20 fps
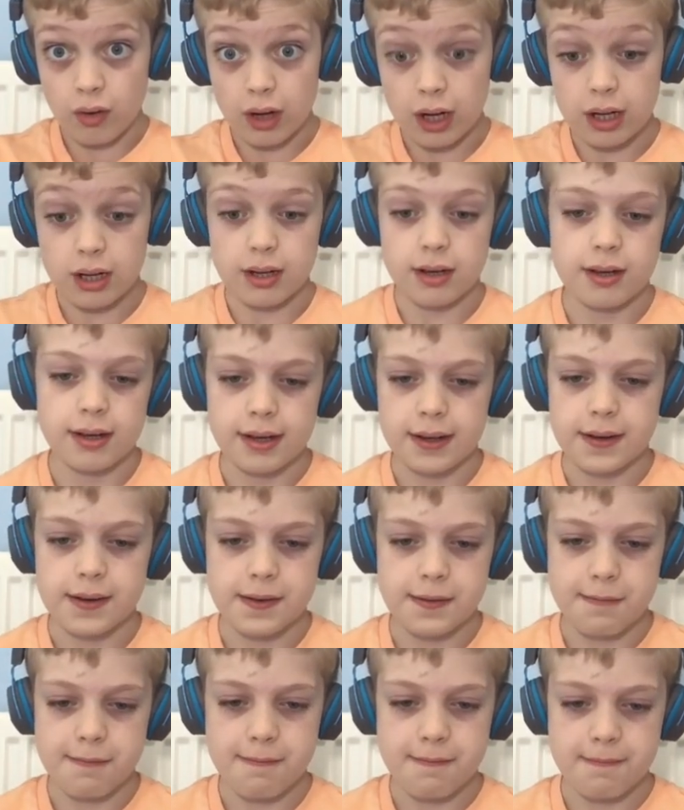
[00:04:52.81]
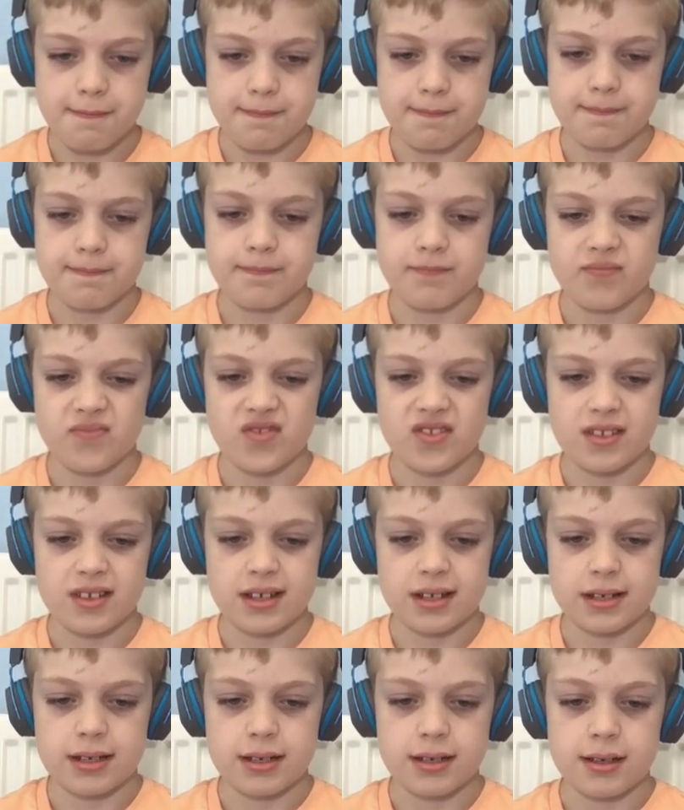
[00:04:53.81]
I want to see the sheep.
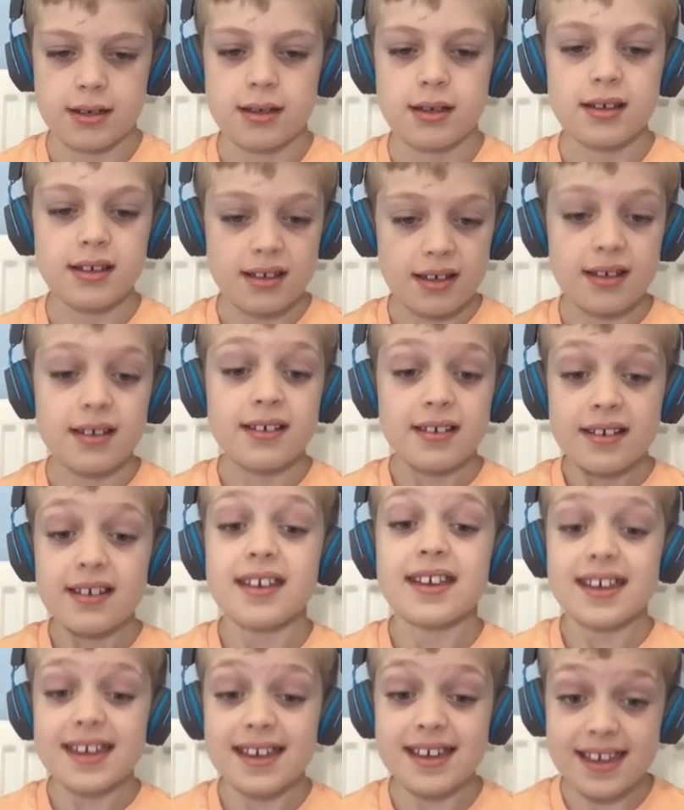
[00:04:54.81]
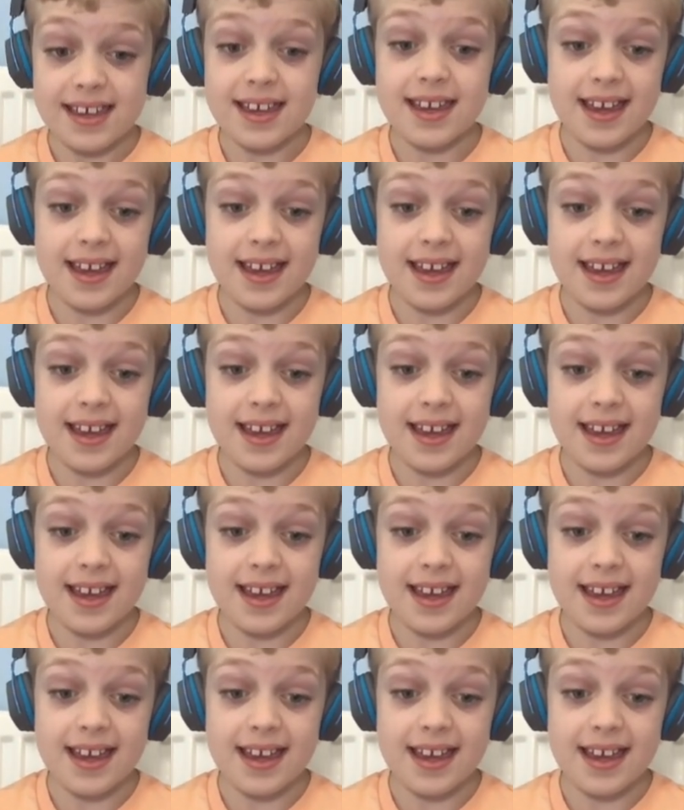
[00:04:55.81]
Can you help us find the sheep?